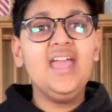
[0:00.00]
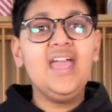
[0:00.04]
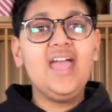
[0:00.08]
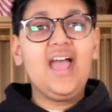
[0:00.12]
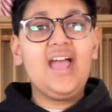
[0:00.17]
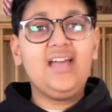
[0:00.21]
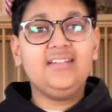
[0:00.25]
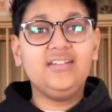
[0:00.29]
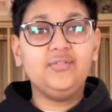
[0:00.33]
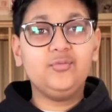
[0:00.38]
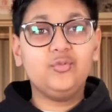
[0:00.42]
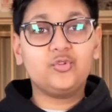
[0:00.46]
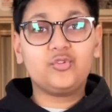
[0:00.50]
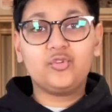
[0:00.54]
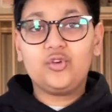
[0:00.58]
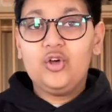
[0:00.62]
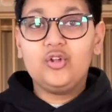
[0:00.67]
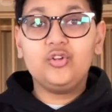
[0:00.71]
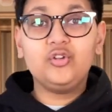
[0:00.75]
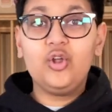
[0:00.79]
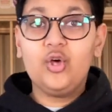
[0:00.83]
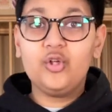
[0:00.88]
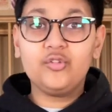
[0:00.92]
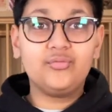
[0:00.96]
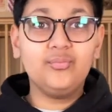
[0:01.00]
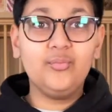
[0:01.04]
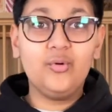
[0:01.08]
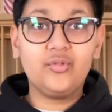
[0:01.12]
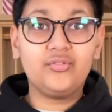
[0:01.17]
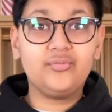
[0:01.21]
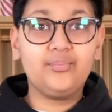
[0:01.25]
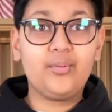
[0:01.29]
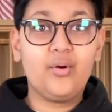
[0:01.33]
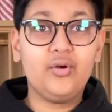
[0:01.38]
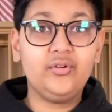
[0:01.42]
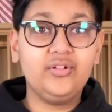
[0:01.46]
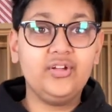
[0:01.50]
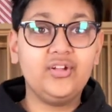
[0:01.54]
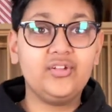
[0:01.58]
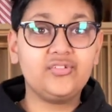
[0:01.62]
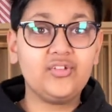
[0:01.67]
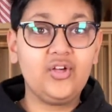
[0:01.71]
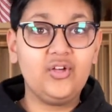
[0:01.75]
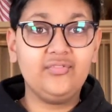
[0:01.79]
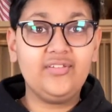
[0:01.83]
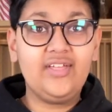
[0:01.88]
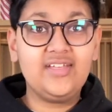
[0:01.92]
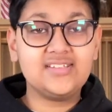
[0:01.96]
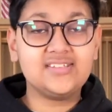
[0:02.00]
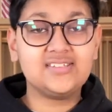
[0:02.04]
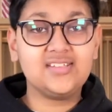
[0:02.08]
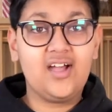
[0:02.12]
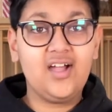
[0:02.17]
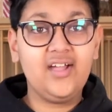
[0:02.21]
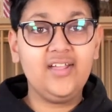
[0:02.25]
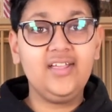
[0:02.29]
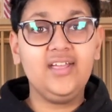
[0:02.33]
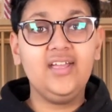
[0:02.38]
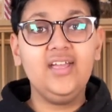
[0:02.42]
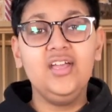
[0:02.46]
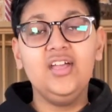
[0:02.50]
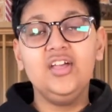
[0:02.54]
and they've also got lots more products on their site.